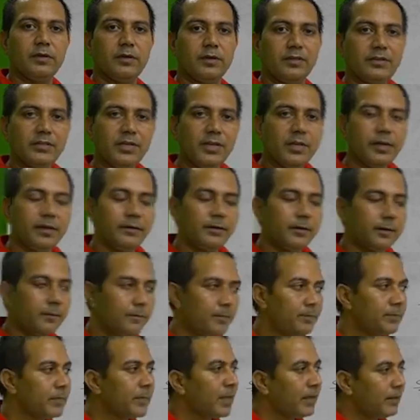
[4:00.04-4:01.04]
isn't it?
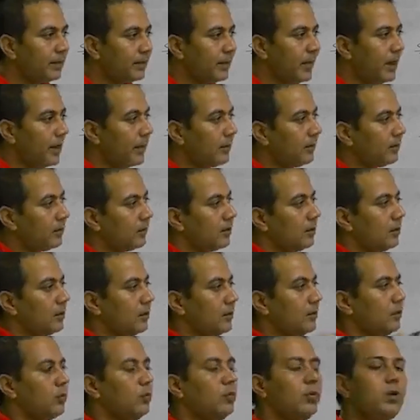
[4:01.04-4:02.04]
Then
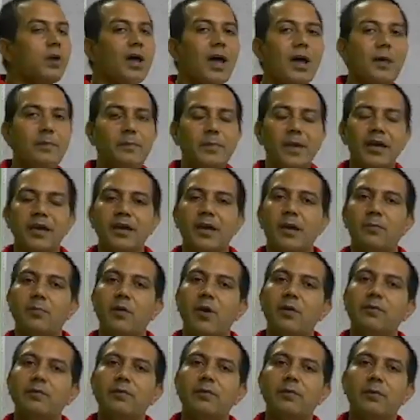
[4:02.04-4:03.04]
wood are made up
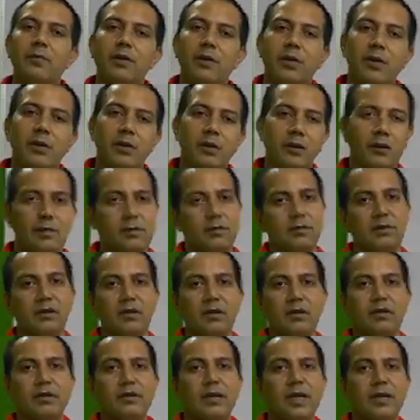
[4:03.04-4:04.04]
of,
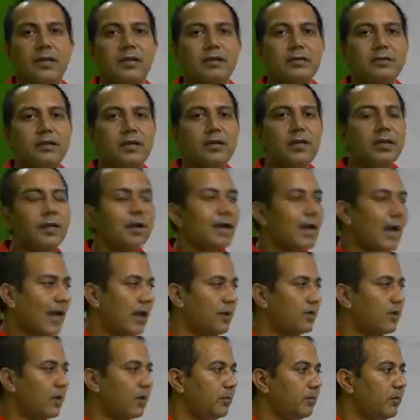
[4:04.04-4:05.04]
that is the
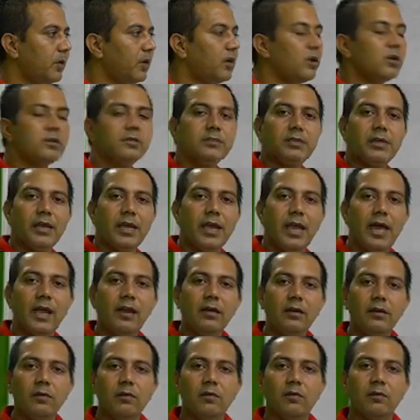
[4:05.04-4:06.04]
carbon, because they
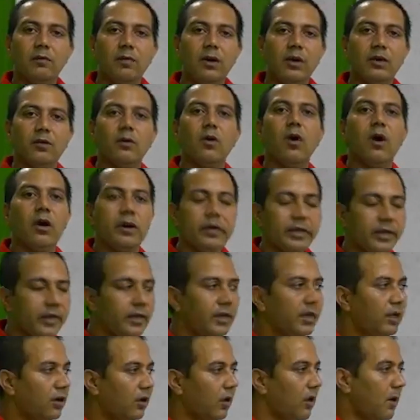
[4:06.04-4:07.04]
are what?
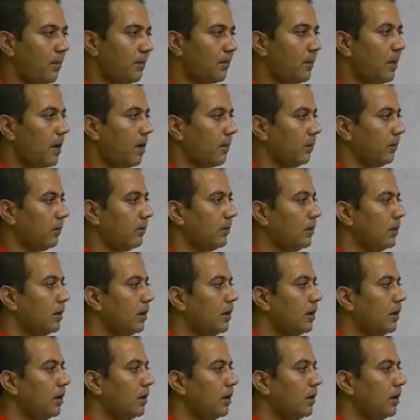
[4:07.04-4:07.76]
Organic compound.